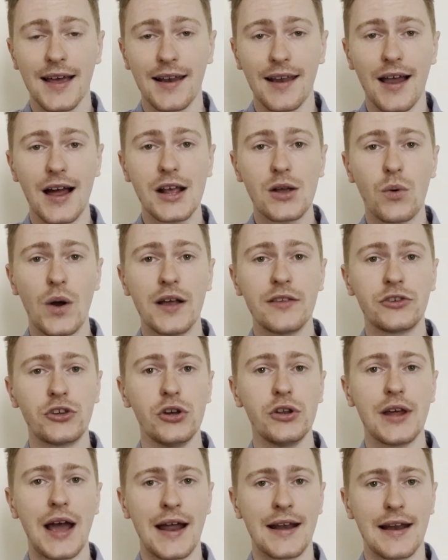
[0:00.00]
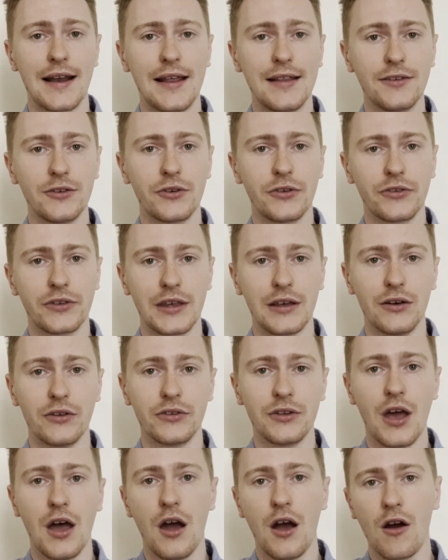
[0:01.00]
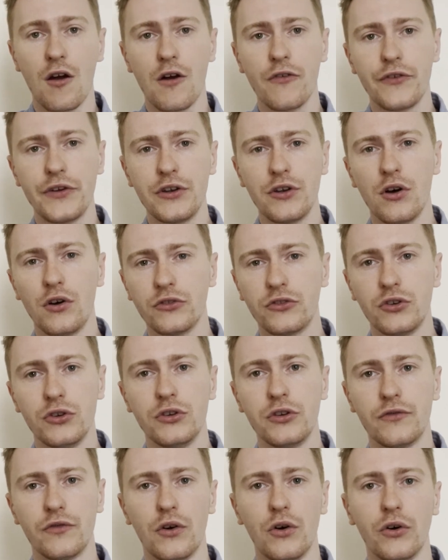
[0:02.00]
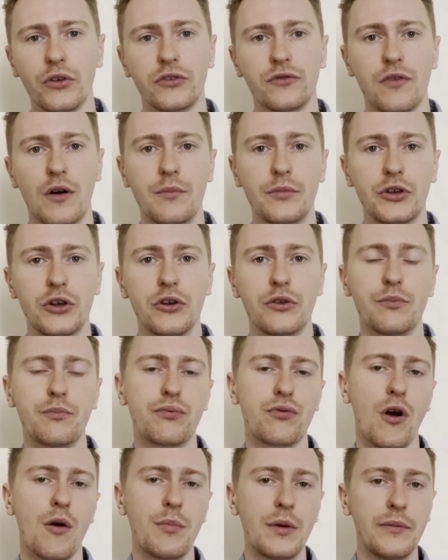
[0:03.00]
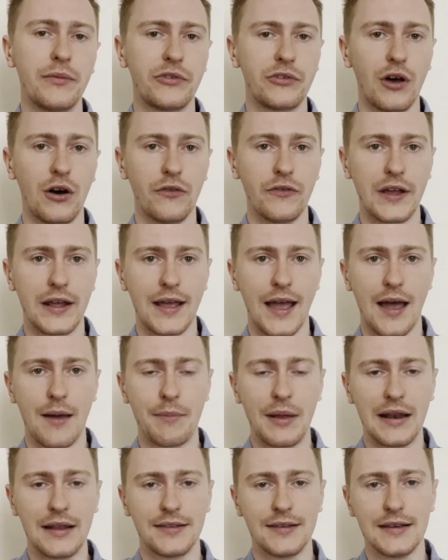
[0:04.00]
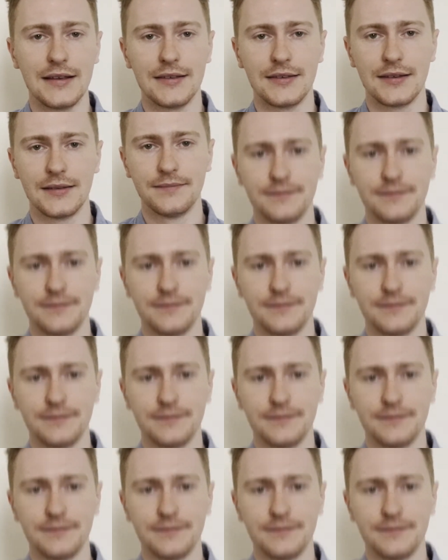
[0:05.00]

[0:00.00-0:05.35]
Likewise, good analytical skills are often not too divorced from good problem-solving abilities.